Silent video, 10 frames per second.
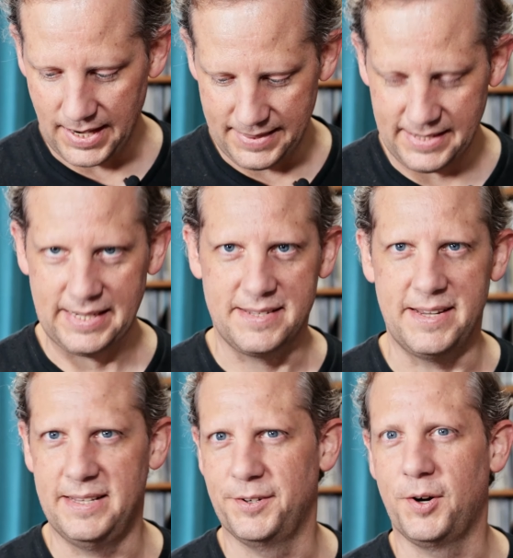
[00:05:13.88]
I think that's
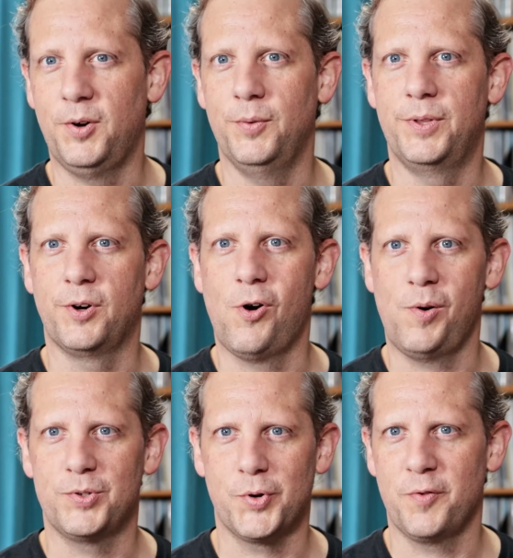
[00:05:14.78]
it. They're
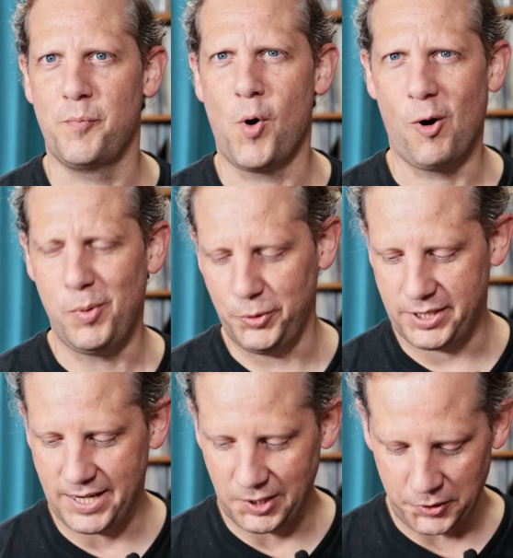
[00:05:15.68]
all sort of marbled
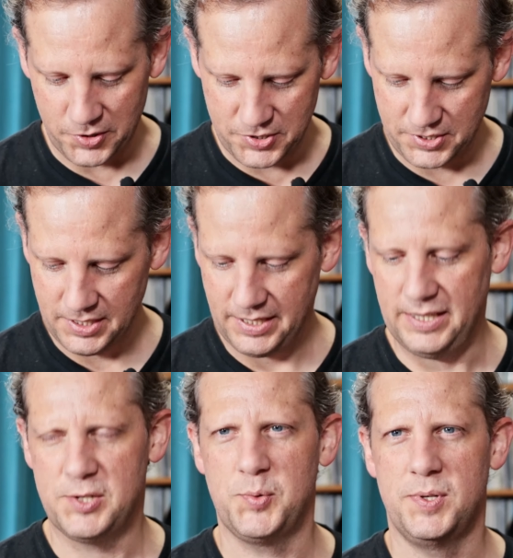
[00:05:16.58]
colors,
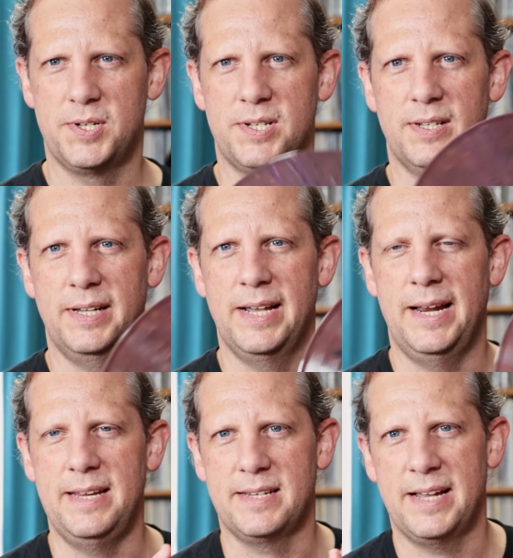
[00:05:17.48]
and this one's I
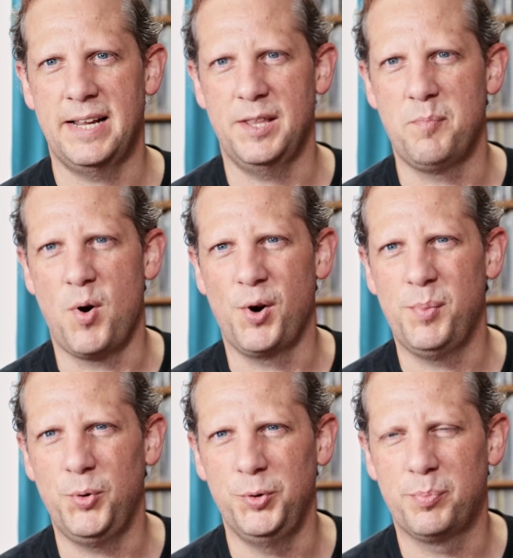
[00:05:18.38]
got is kind of the
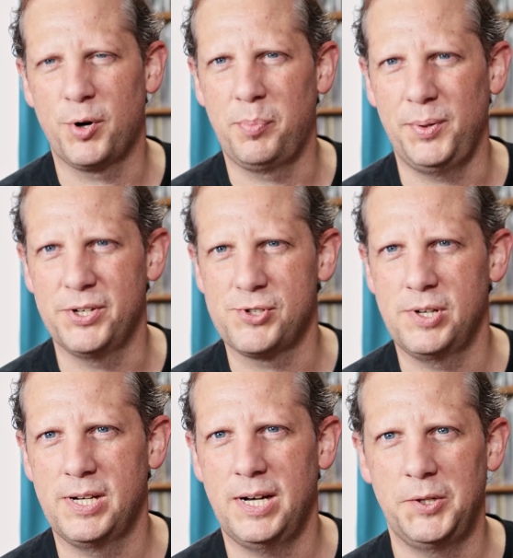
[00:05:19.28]
marbled purplish
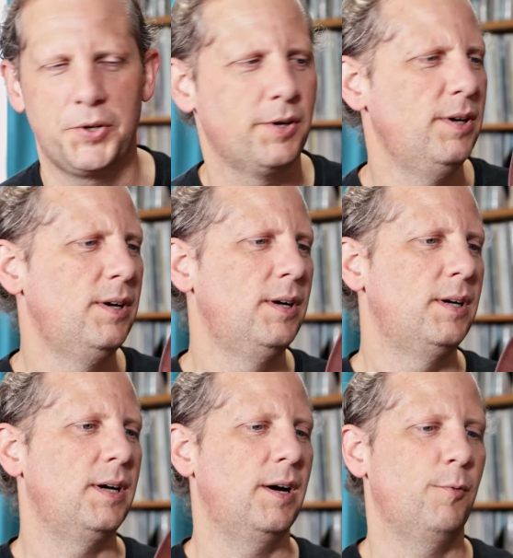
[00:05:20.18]
color,
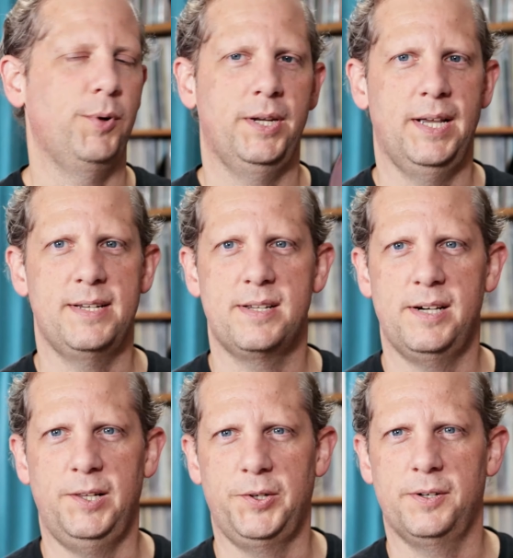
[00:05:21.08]
really nice
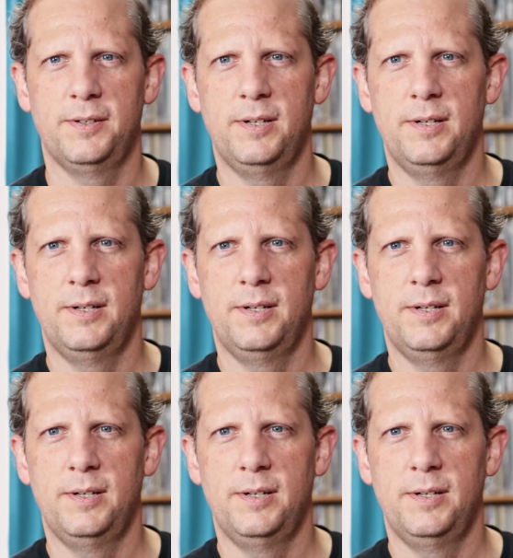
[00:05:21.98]
color.